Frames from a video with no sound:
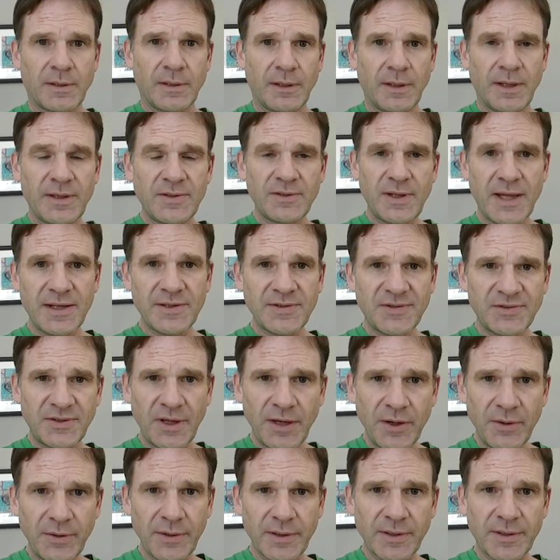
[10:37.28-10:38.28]
That's like
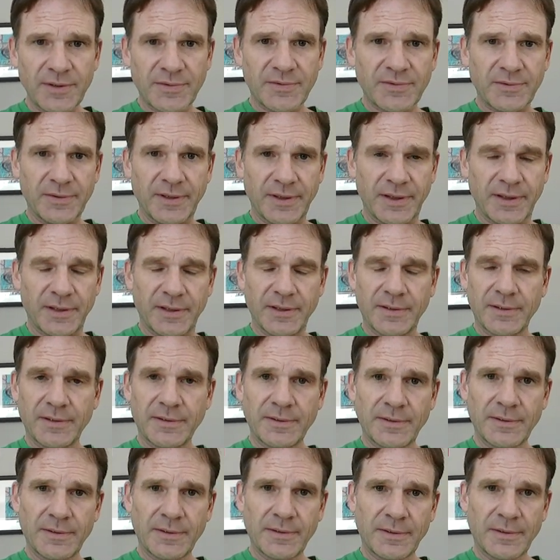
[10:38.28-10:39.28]
seriously.
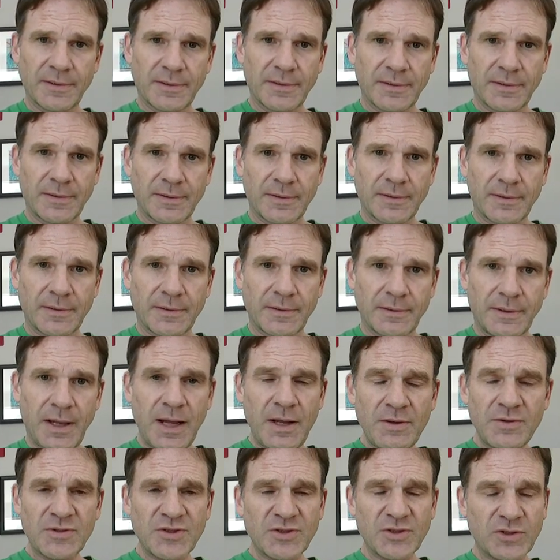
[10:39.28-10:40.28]

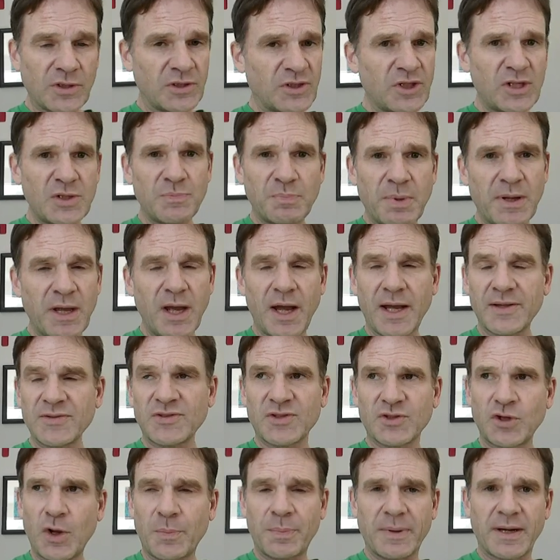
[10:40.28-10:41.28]
Hell, she's beyond
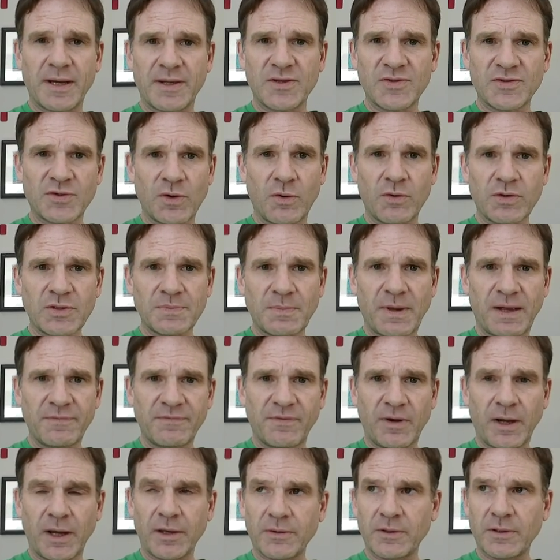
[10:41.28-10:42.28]
stupid, and so is my
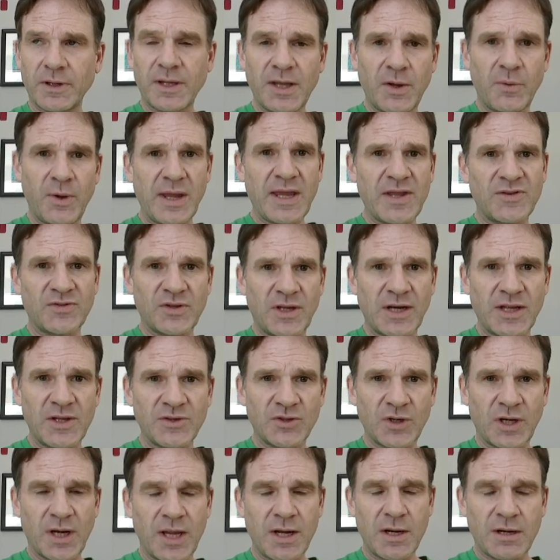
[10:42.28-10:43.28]
father. He, he's an
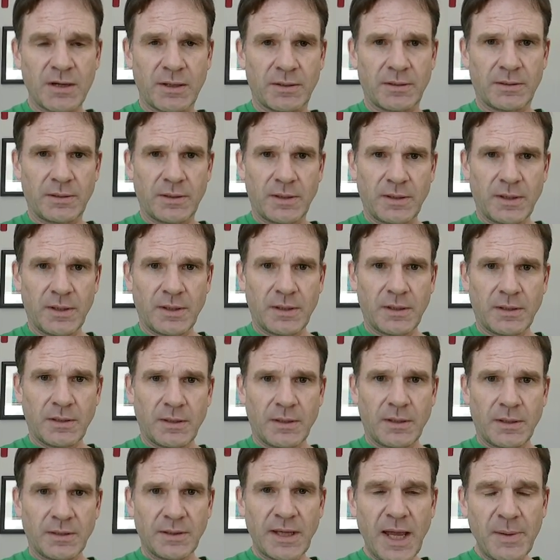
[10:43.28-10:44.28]
engineer,
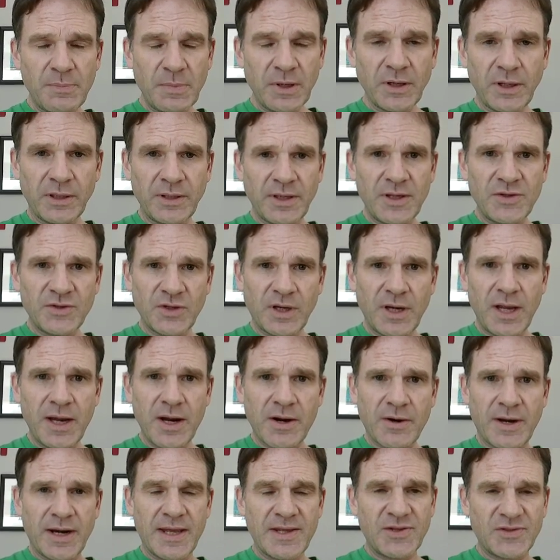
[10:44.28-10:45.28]
chemical
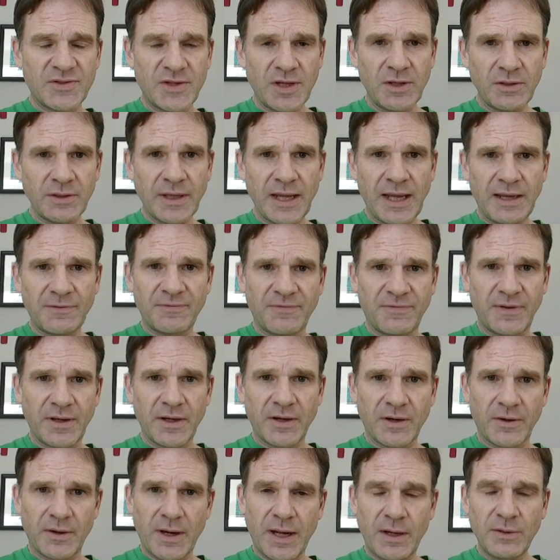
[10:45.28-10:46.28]
engineer, and he still can't
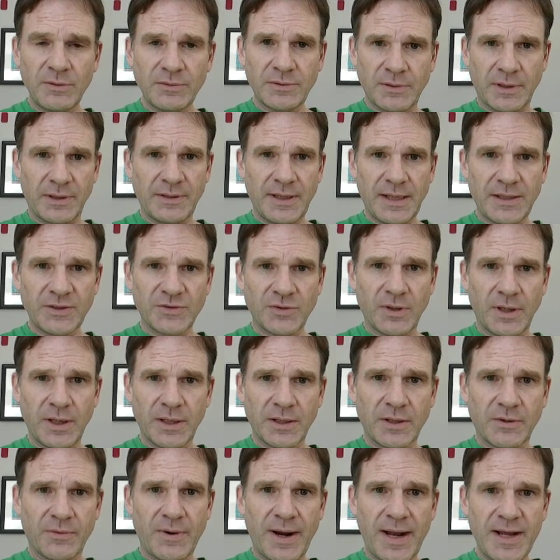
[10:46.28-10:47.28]
figure out
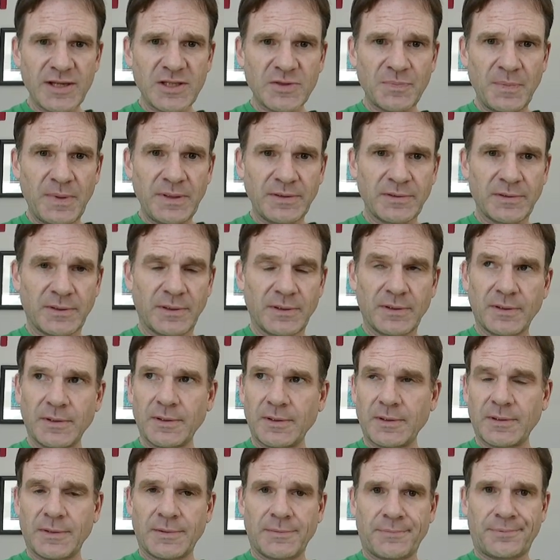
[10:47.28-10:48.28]
electronic harassment.
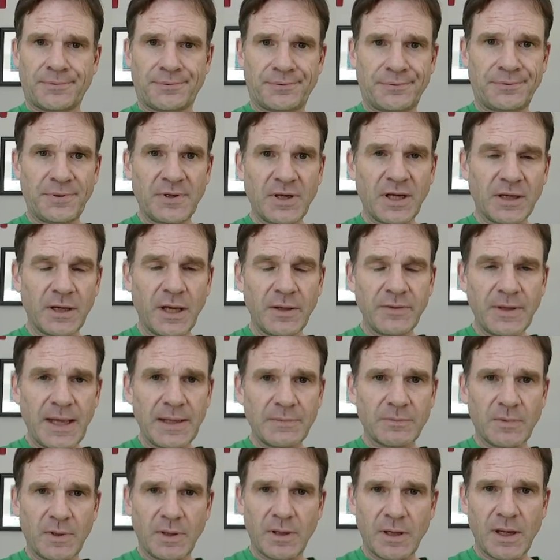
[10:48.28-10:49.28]
She got all
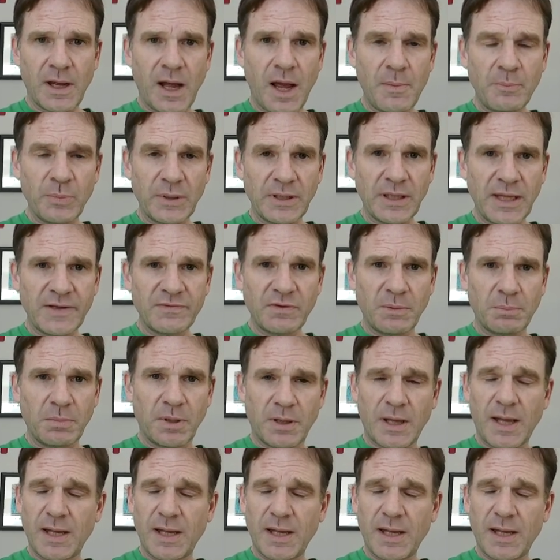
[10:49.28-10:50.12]
that uh, unbelievable.